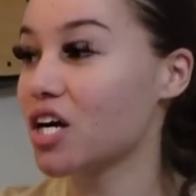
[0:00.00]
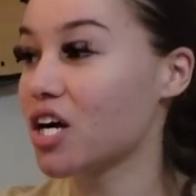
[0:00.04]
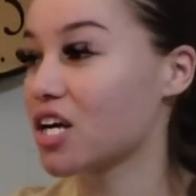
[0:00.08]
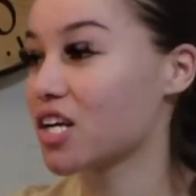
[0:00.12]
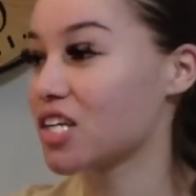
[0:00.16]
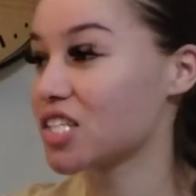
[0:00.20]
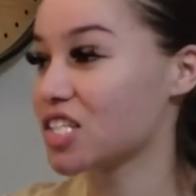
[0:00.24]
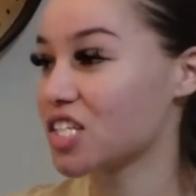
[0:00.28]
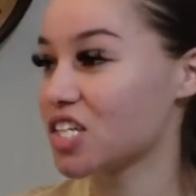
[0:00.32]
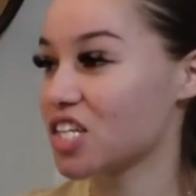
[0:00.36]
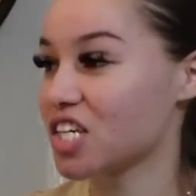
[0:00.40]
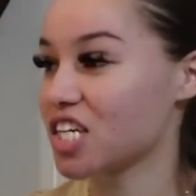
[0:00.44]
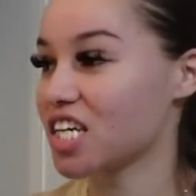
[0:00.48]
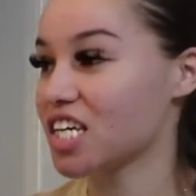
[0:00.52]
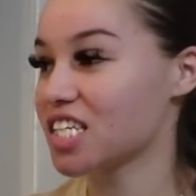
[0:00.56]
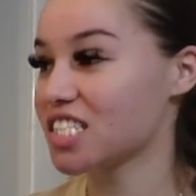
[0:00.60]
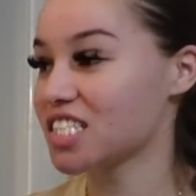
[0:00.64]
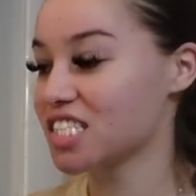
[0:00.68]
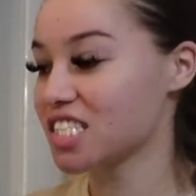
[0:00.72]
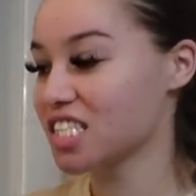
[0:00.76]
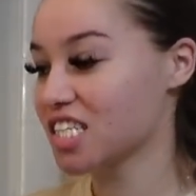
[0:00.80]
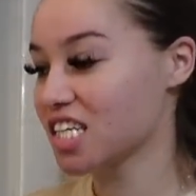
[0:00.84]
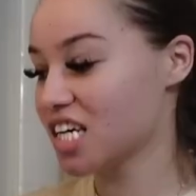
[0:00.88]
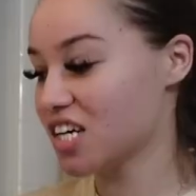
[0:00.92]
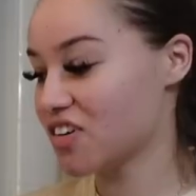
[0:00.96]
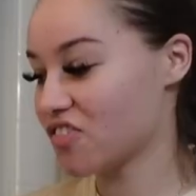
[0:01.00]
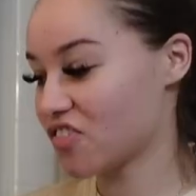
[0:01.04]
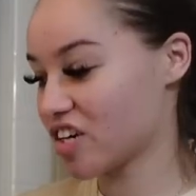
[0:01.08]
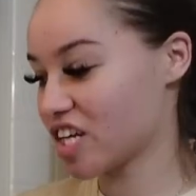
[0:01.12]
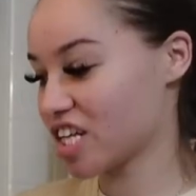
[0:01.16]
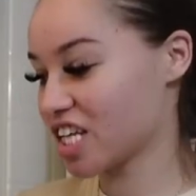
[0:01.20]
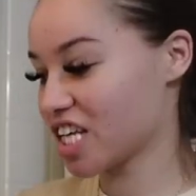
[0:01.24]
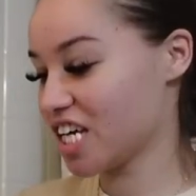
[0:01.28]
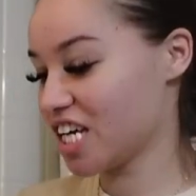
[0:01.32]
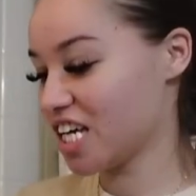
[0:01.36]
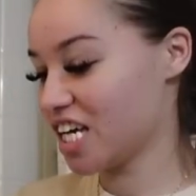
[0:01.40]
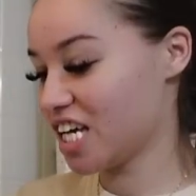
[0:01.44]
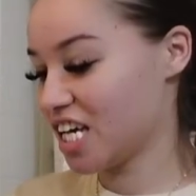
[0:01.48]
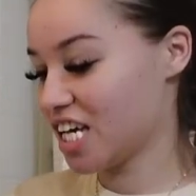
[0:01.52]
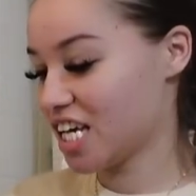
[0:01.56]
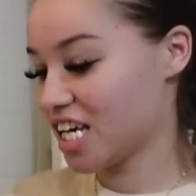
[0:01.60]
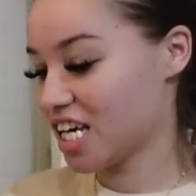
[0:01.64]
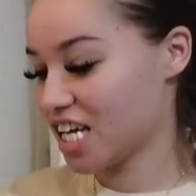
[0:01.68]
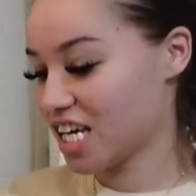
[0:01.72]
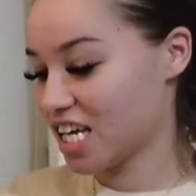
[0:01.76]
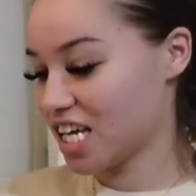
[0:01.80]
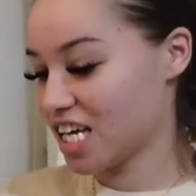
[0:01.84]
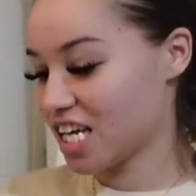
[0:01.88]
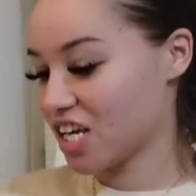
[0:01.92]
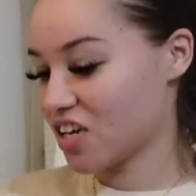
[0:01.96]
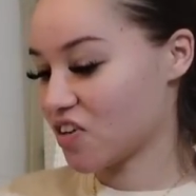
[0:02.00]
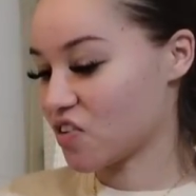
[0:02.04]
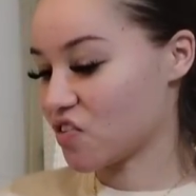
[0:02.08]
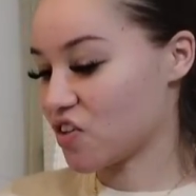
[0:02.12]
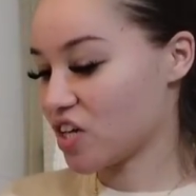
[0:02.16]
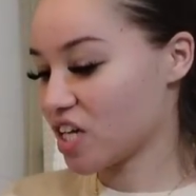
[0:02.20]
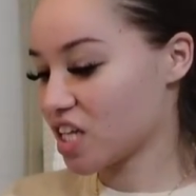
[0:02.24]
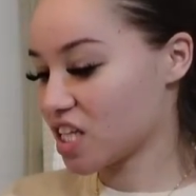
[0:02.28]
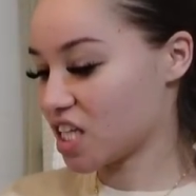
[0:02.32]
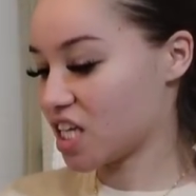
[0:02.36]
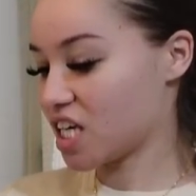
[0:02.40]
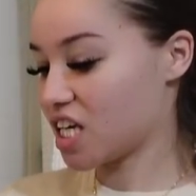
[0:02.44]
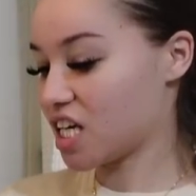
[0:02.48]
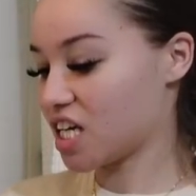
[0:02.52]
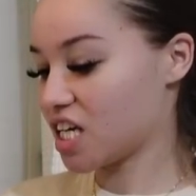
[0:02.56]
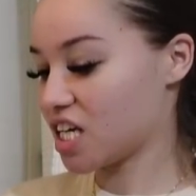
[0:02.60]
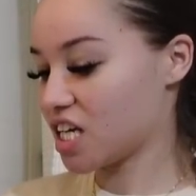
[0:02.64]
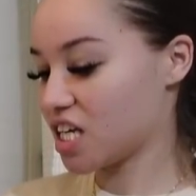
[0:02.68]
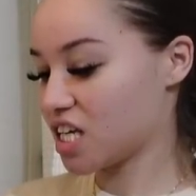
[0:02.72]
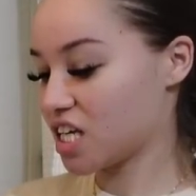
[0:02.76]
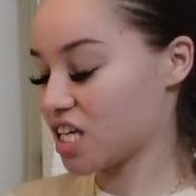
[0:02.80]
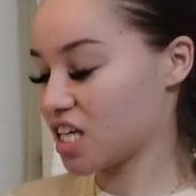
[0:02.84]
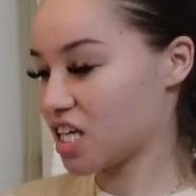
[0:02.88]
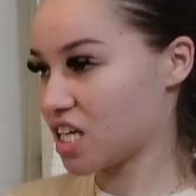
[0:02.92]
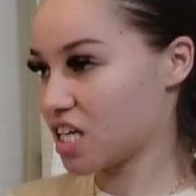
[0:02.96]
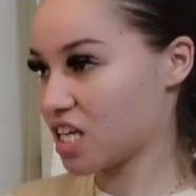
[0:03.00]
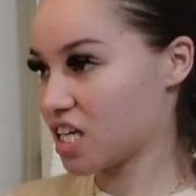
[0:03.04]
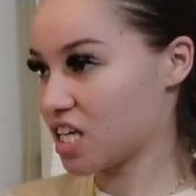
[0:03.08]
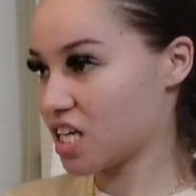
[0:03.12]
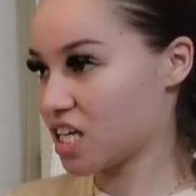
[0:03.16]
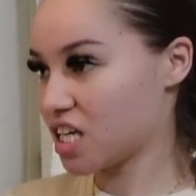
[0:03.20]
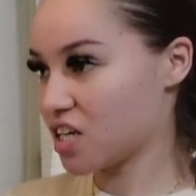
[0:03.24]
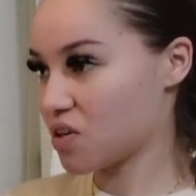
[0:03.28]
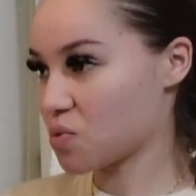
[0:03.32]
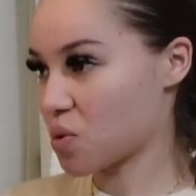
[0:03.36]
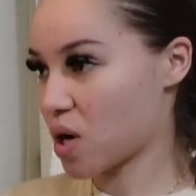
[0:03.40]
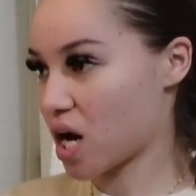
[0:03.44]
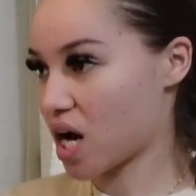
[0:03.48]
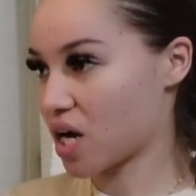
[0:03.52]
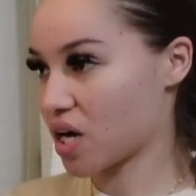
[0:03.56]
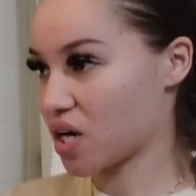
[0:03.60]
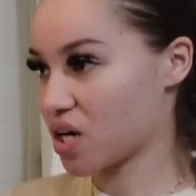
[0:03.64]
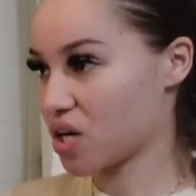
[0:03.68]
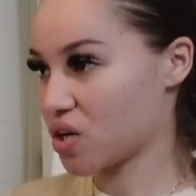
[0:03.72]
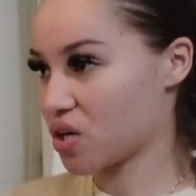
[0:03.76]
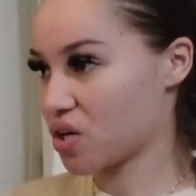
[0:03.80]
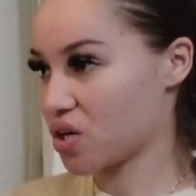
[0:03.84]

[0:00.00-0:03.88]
are you serious? Really? Really? Wow.